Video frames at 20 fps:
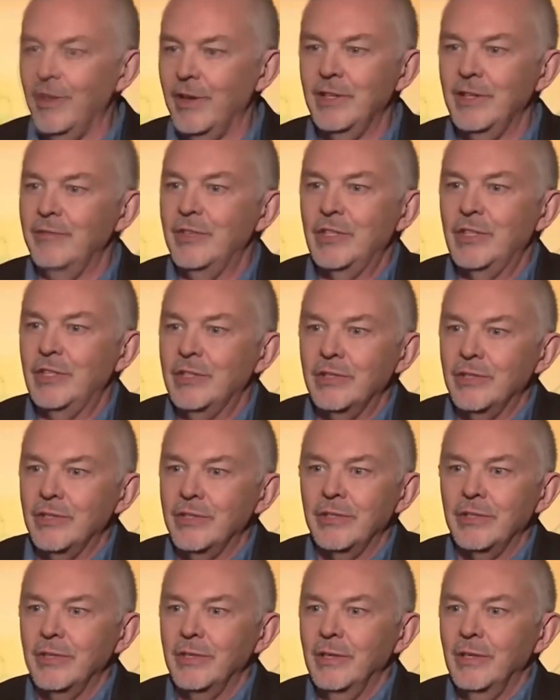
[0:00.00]
of our
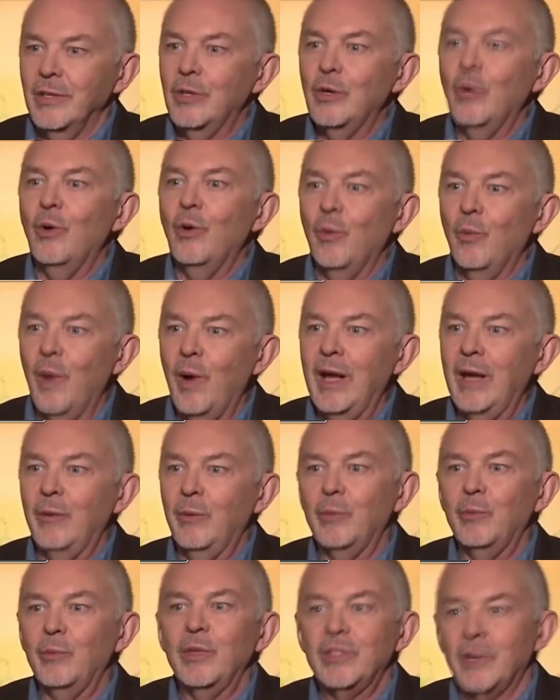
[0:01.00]
divisions go
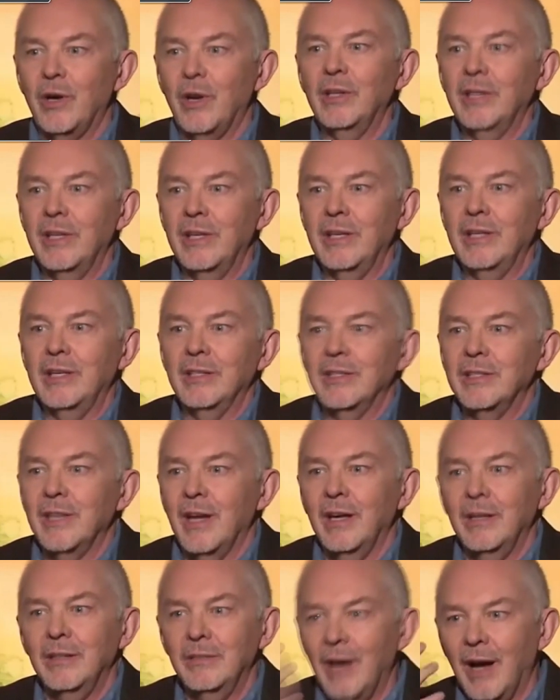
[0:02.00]
away when we start getting
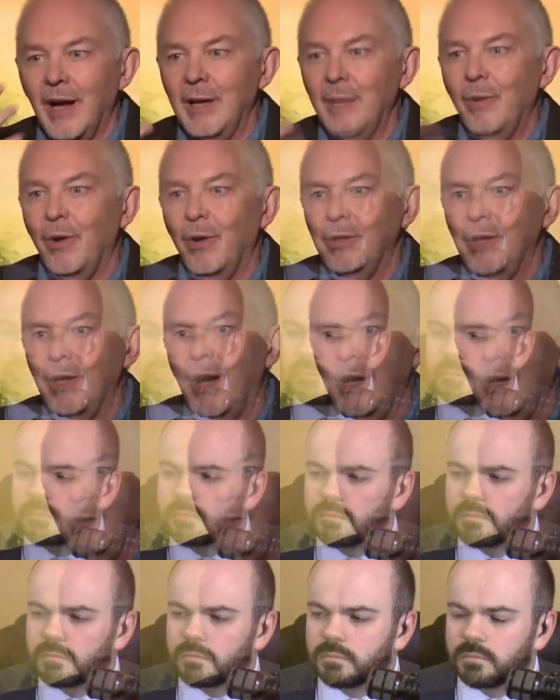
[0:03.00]
inside eyeball to
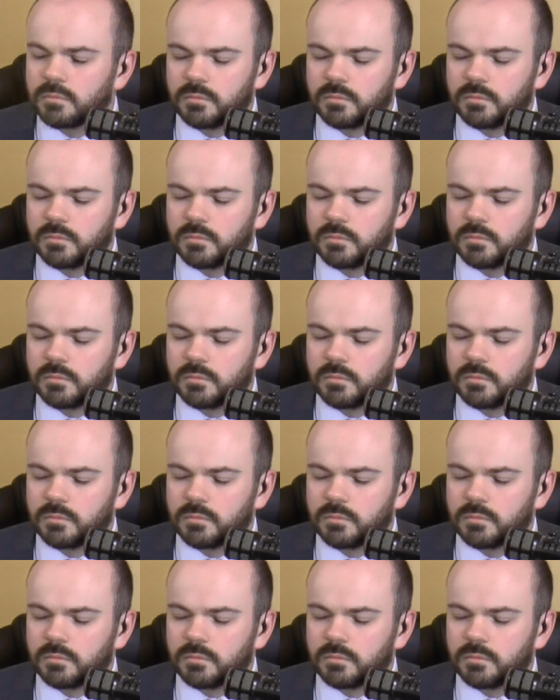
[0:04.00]
eyeball.